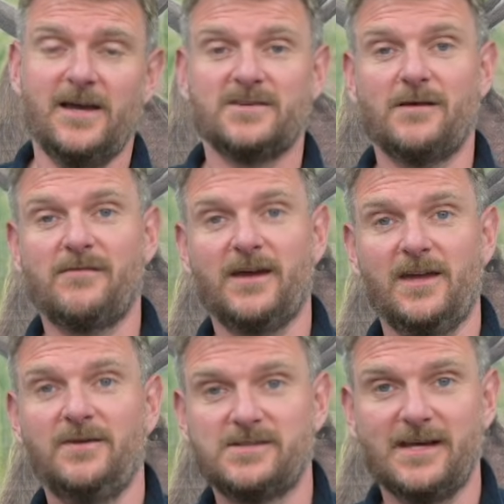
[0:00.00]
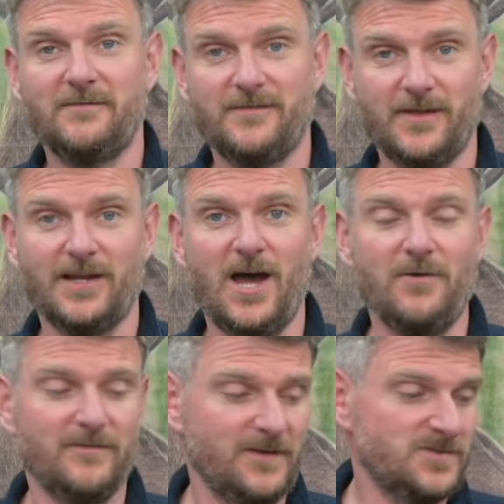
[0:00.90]
So thank you to them for the
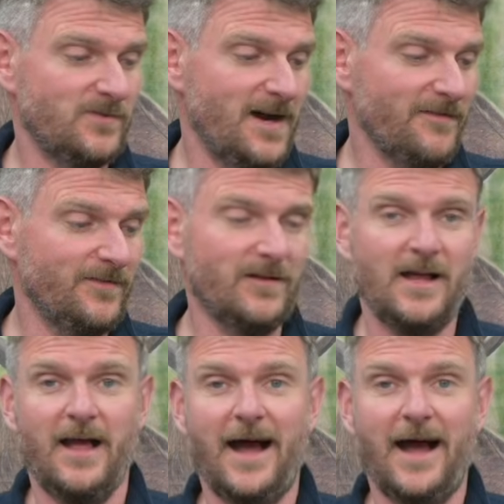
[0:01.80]
loan of this rifle.